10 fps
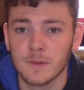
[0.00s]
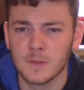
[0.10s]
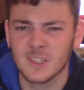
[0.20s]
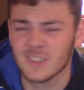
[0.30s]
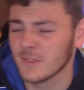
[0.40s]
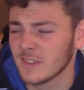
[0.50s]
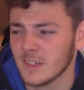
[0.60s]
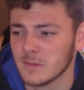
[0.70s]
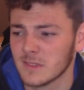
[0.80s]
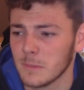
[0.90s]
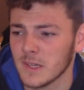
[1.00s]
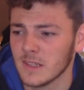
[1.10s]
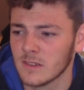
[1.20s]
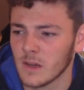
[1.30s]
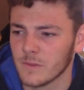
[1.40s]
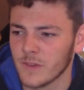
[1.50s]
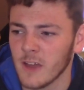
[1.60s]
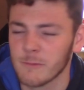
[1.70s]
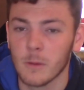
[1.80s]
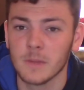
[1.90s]
which other teams they beat in top
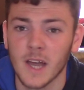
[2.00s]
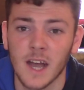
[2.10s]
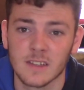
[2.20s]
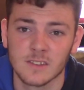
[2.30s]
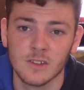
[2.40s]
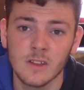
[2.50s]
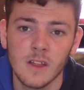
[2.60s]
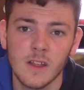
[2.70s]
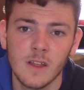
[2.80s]
5, probably Arsenal.